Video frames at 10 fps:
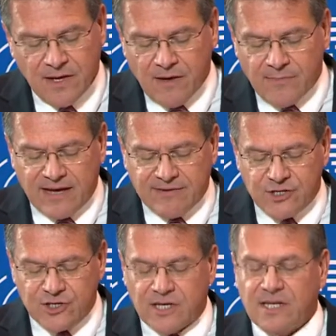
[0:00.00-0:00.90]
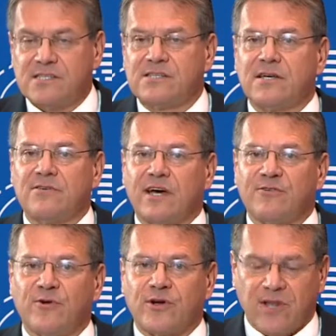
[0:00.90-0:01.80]
My vision is
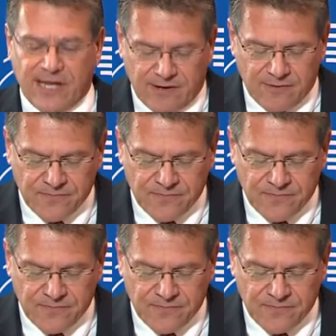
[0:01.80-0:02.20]
therefore clear.